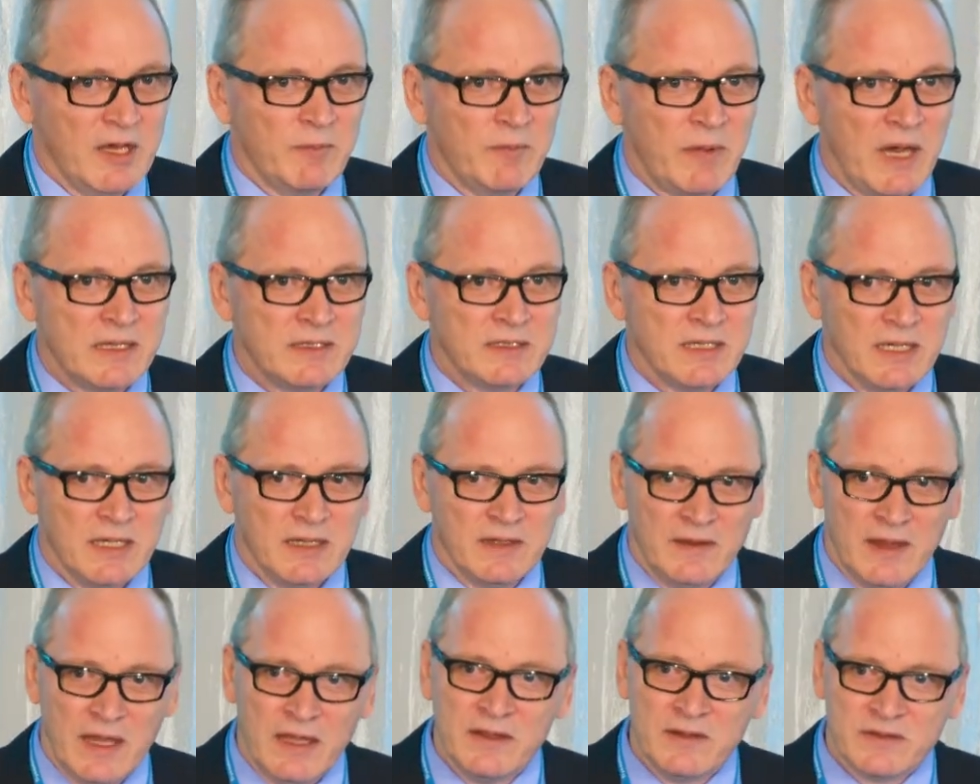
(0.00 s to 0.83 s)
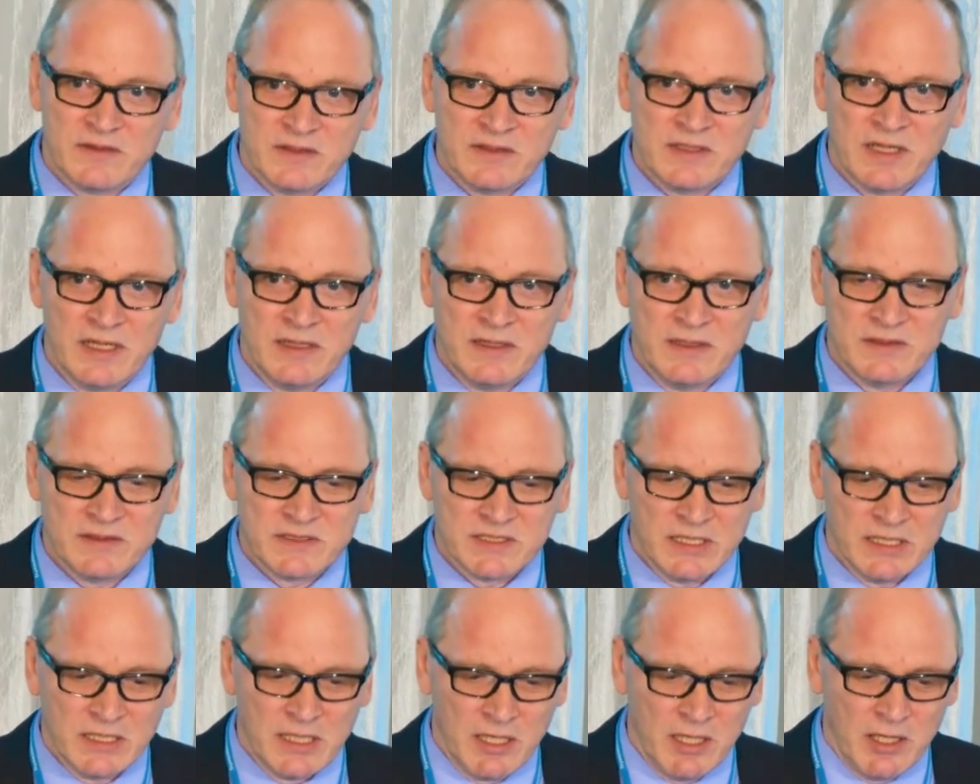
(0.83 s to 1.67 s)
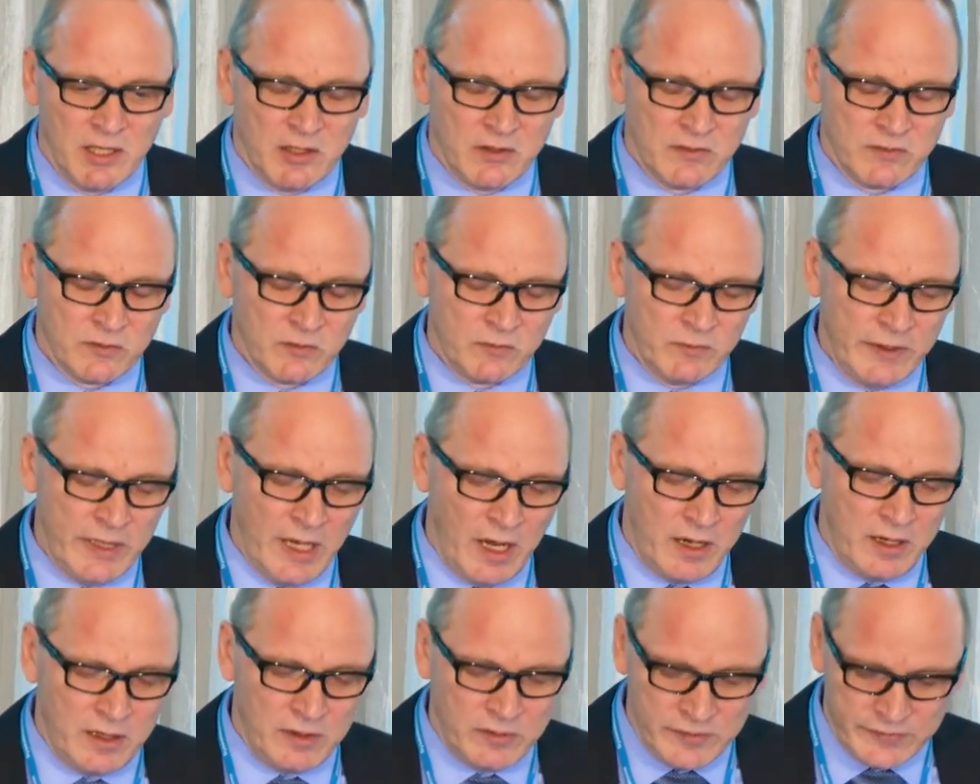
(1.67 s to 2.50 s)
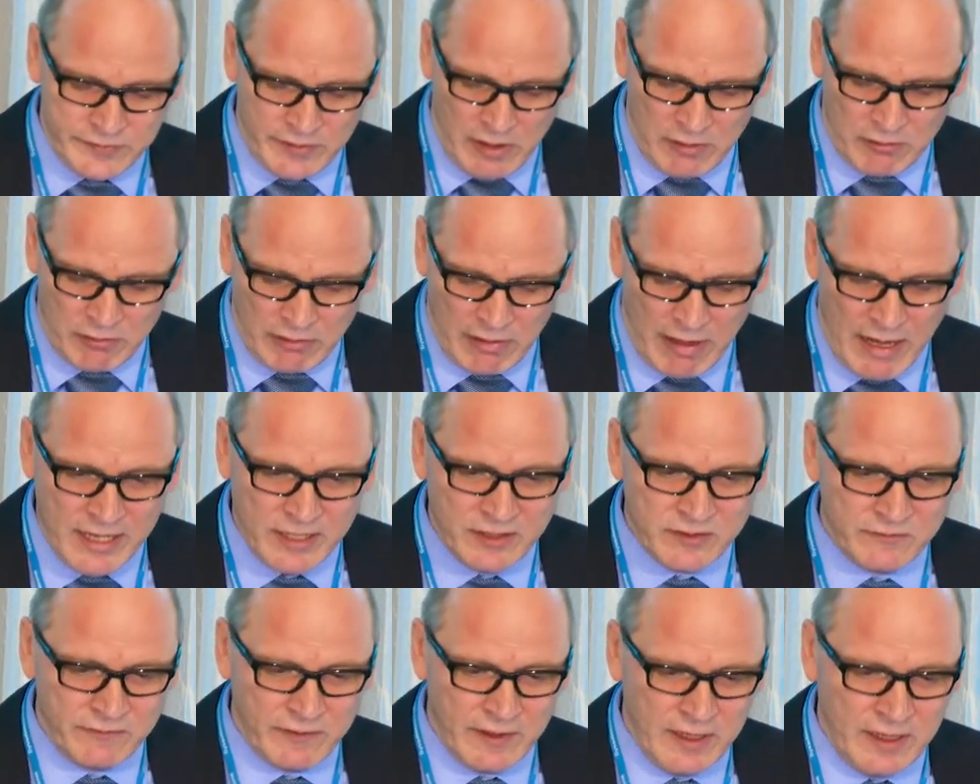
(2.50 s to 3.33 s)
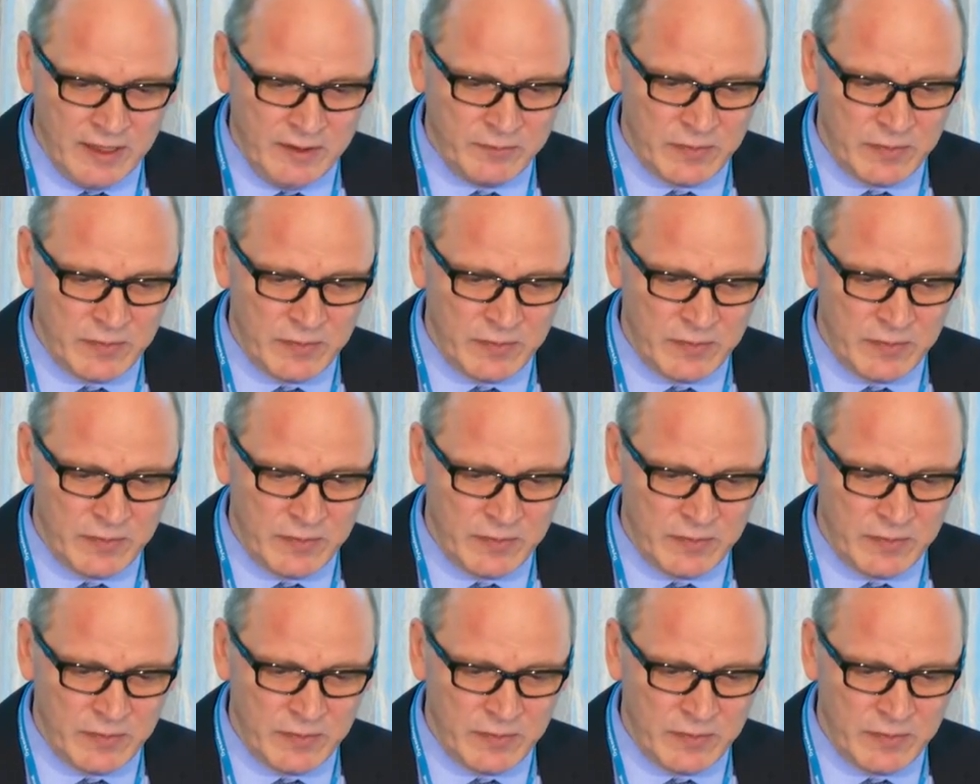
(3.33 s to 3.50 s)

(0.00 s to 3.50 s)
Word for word: But there is a tendency. So we are on our right way.